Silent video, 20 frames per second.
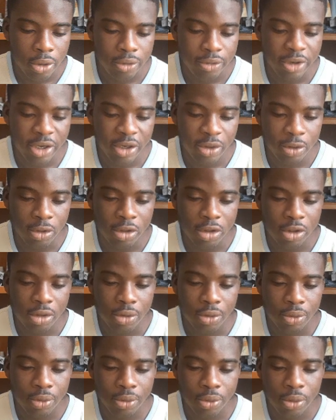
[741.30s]
Well,
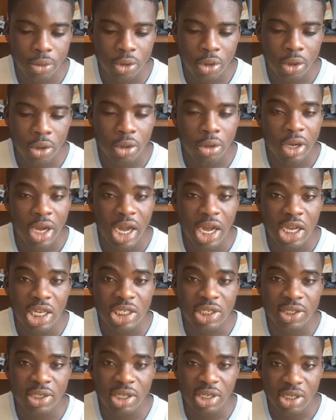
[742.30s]

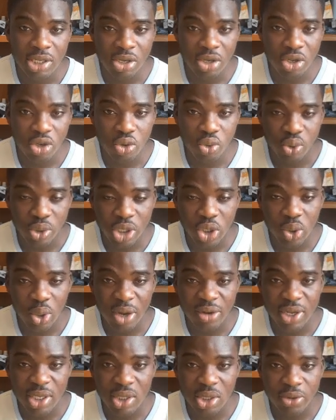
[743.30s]
you need to
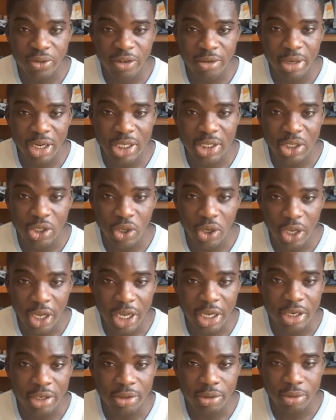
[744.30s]
have this formulas in your
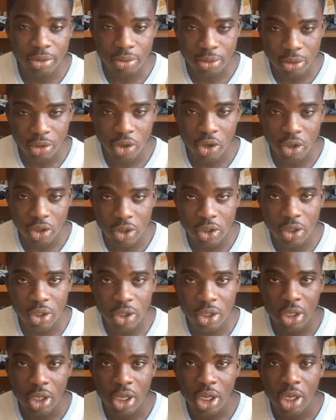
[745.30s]
head because
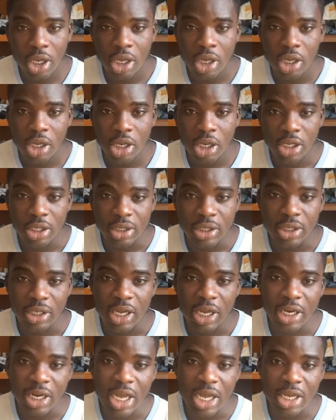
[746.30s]
it's
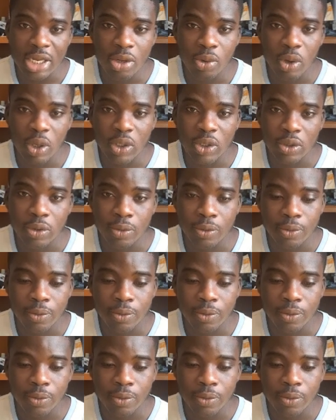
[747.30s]
a likely question.